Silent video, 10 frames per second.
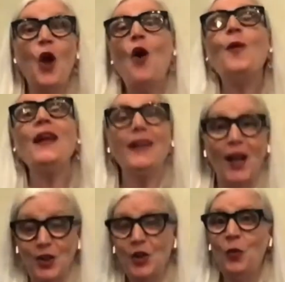
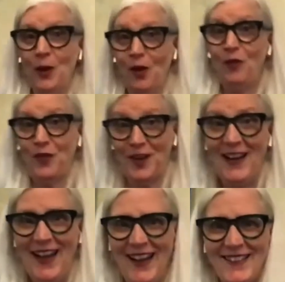knowing that you will
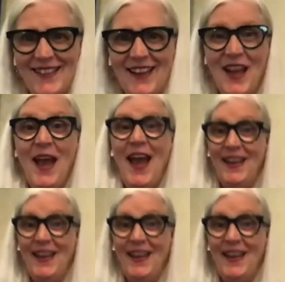forget,